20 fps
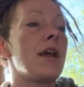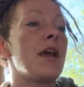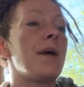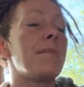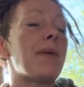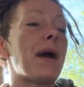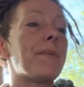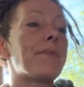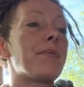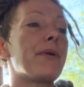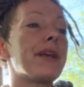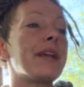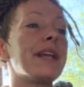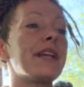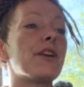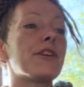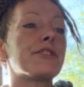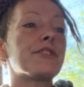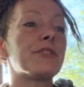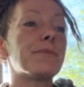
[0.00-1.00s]
By
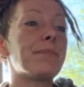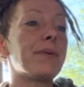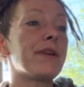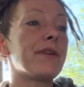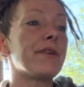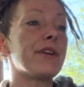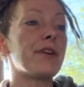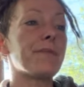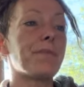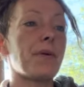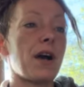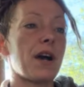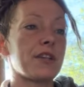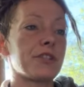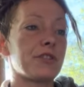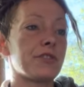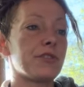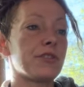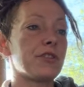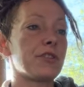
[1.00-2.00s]
bringing our superior
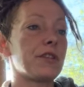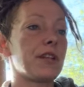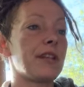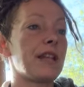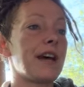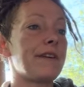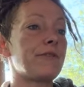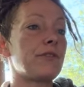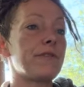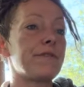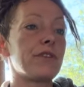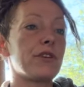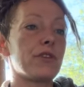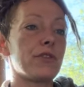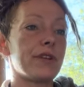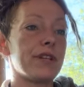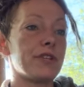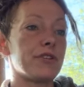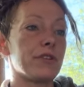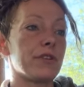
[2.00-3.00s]
postures to the level of the
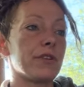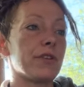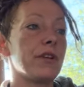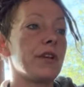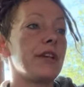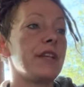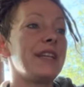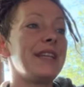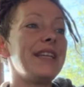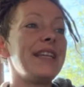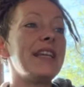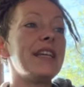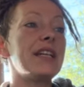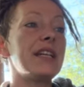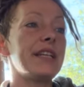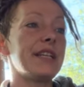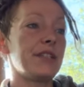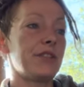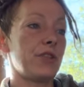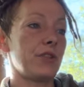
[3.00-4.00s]
creature,
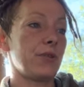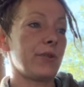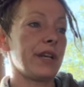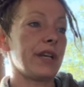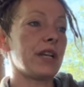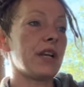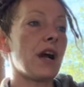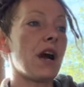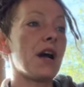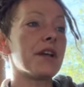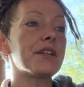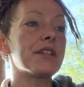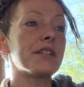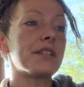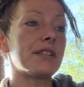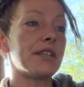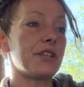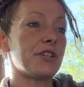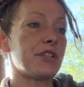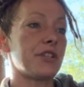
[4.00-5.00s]
kneeling to it,
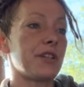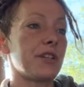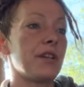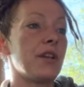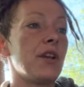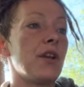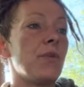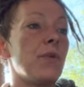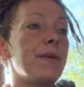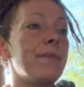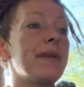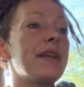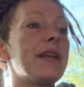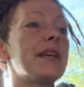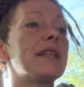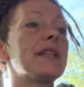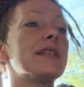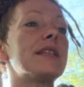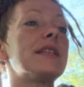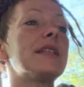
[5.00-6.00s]
condescension, we
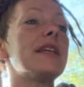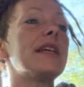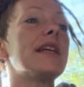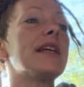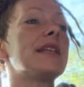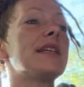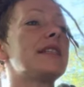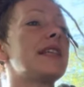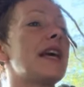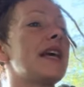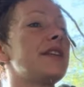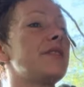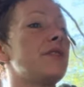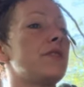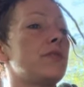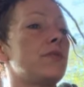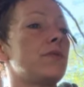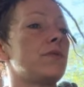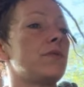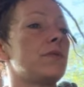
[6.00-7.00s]
begin to see as they
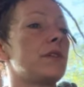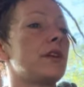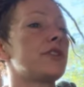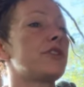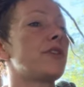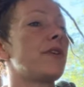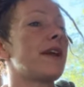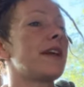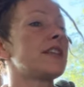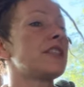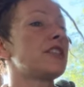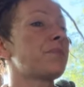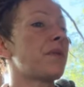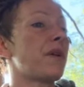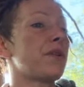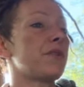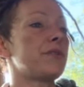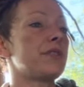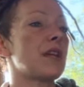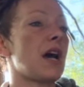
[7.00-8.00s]
do, a
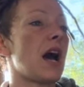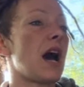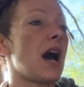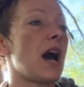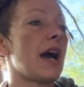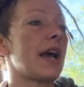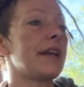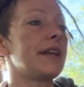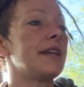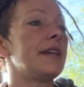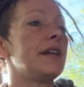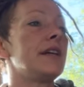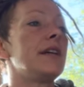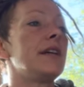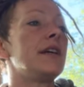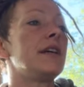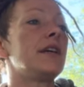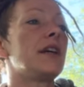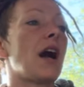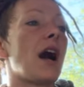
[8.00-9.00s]
transposed eye.
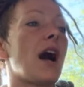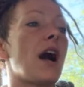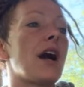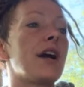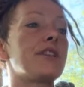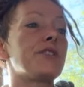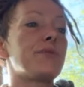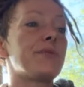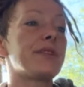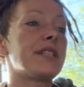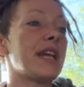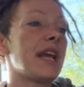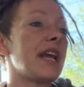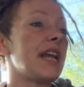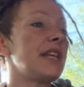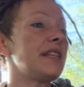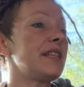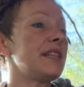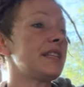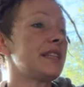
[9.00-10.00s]
Gods
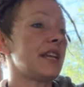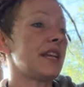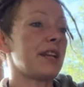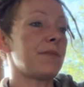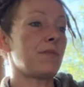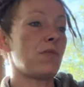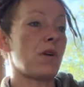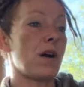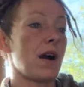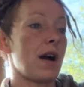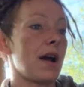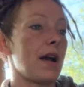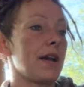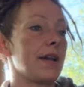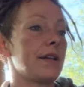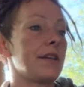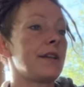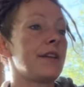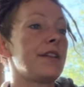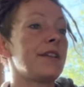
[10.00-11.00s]
retain this animal
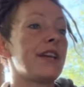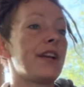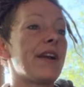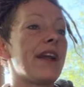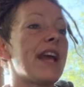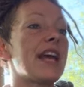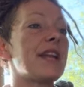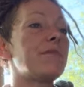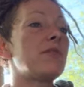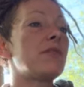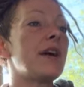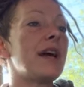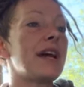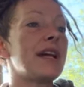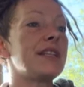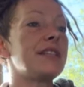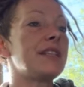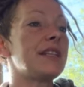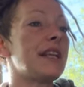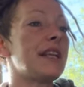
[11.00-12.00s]
eye. Their animal
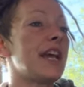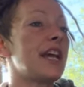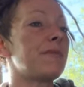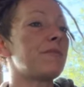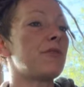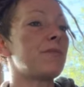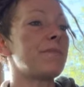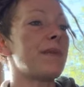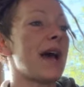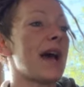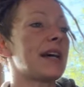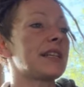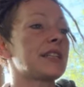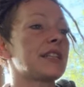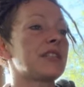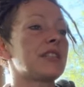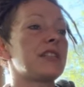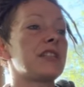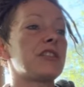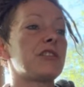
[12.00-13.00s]
heads and animal
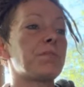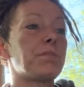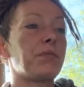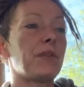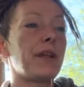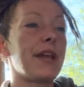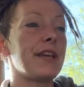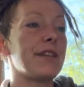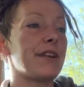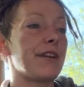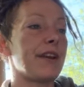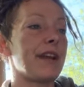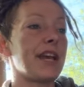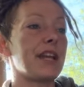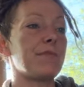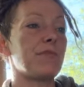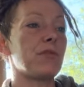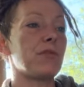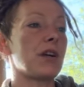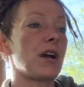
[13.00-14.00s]
masks display their
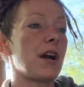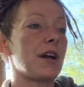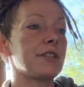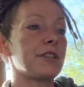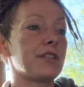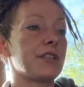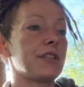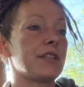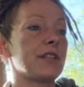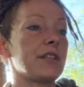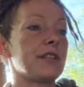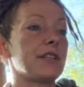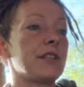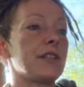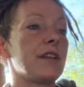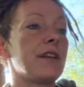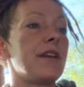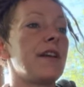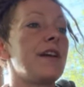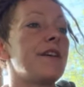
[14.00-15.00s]
animal consciousness.
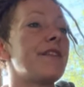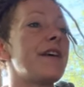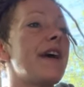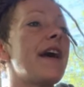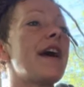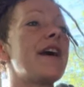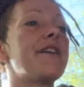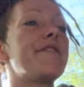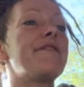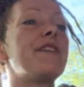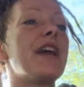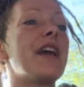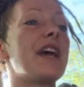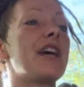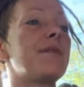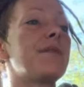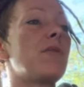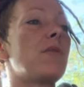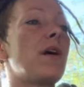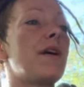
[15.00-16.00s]
The head of the
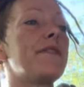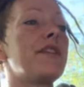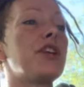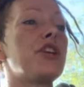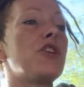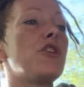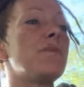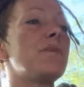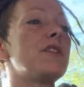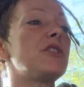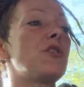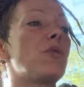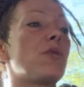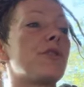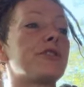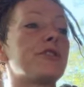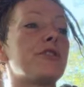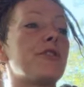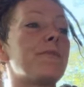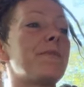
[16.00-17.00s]
animal on the human
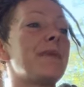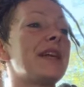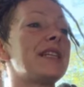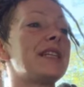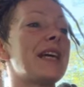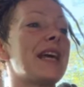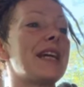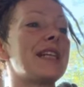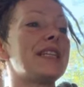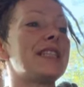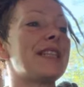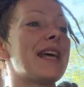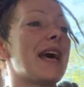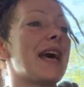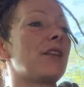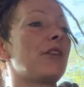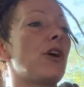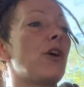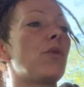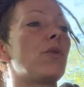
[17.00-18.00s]
torso maintains
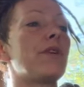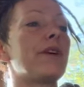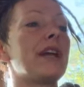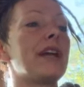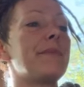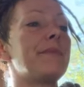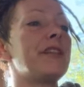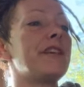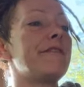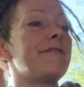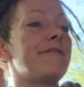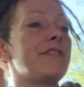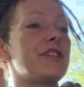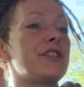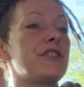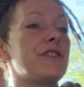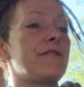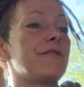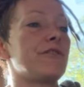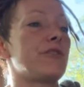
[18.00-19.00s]
that lower eminent
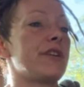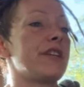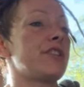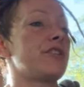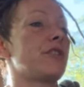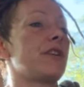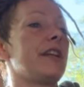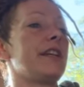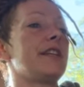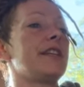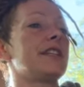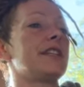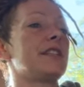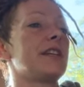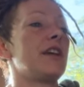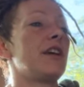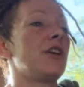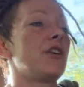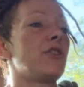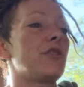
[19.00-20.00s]
vision of creatureliness,
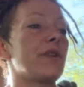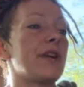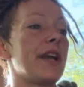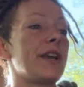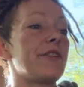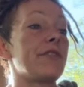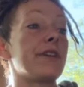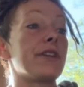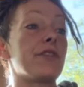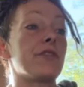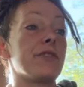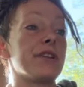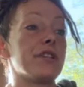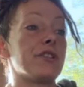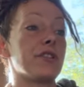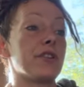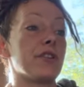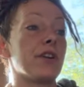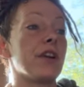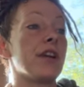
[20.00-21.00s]
creator and
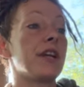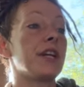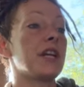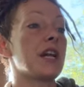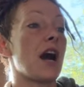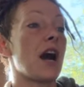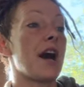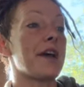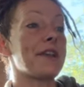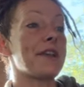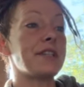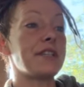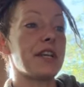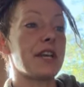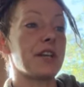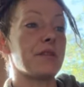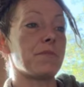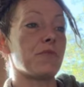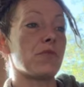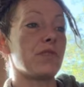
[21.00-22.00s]
creature, God and
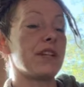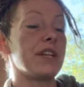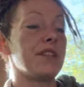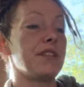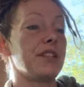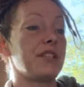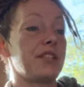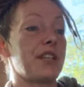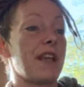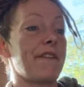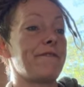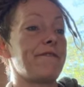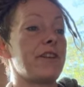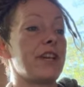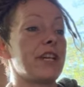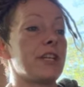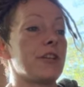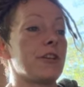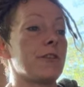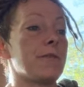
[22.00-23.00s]
animal in the same
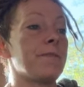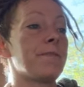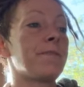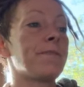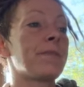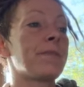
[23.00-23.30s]
figure.